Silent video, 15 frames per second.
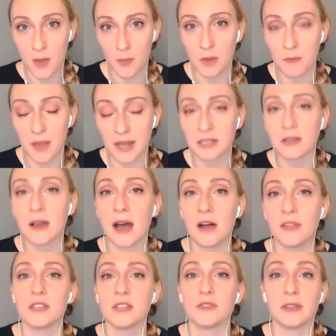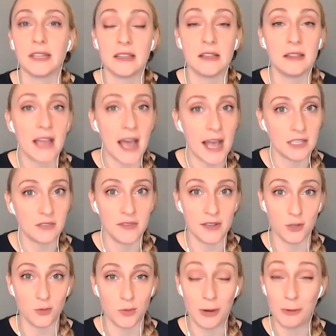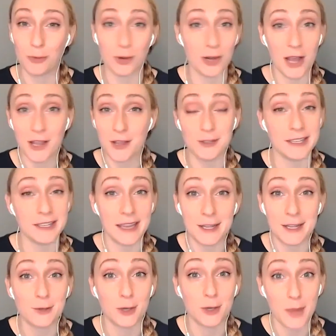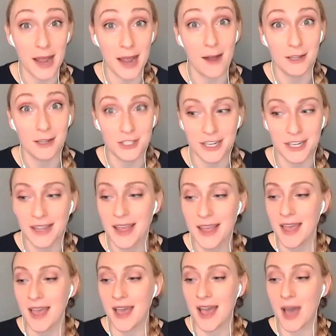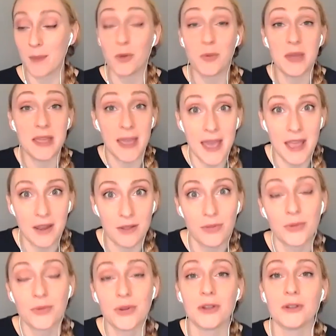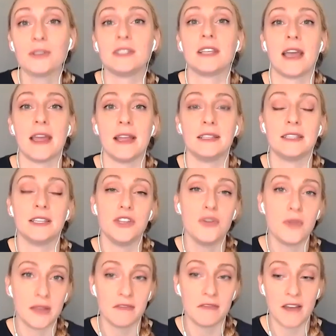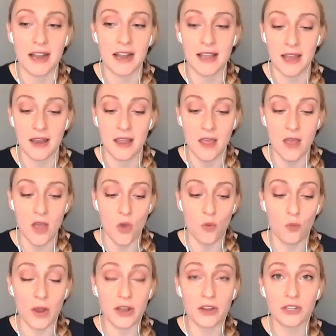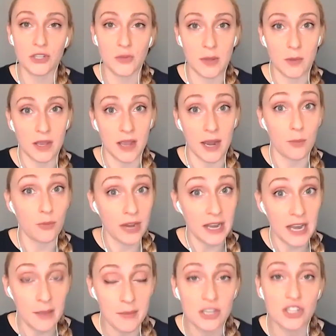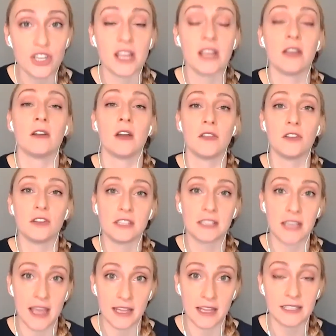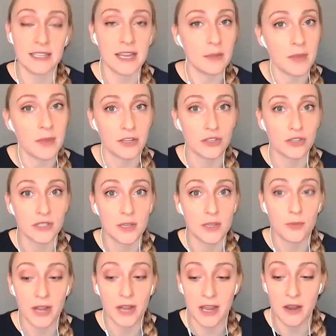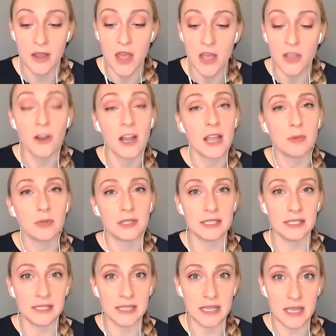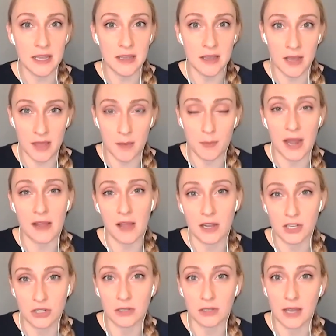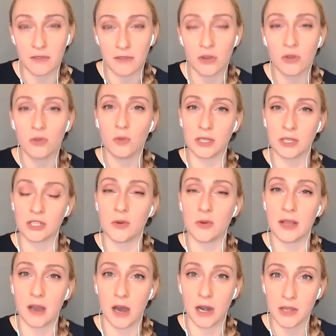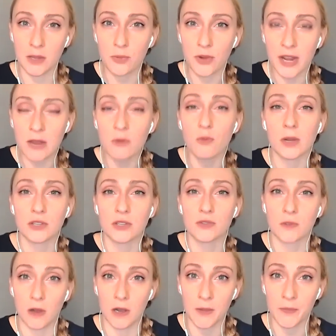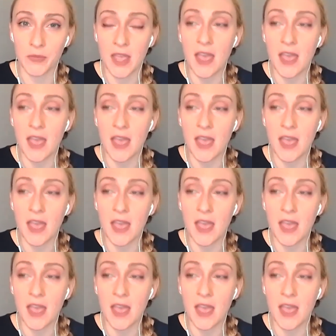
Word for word: But mental health is really the last field where we're not using any sort of biology, uh, but we can through neuroscience. And you can find that when you're doing kind of brain imaging or other scans, taking pictures of the brain, you're able to see on that biological level what's going on in the brain, what's wrong,